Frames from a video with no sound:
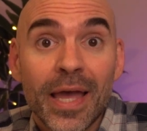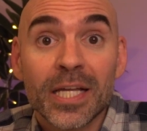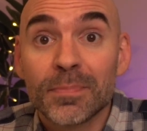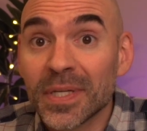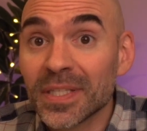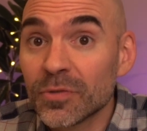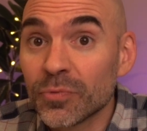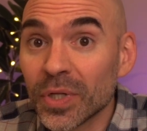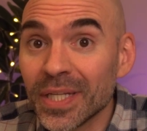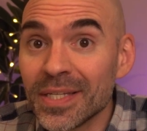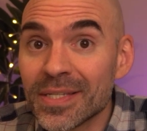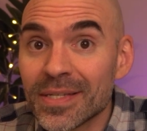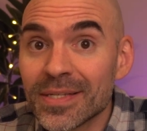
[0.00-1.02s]
expected
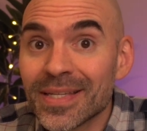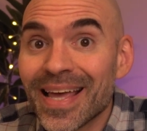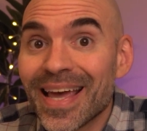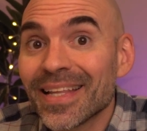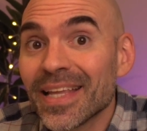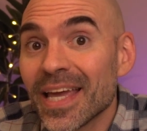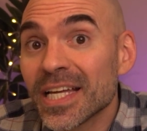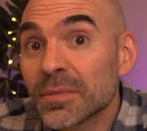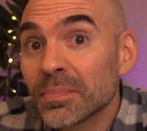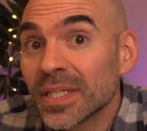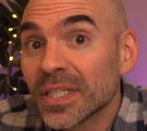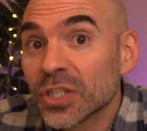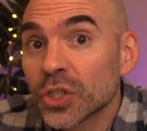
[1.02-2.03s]
releases, and
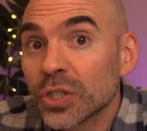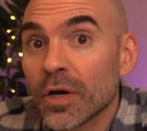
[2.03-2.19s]
explanation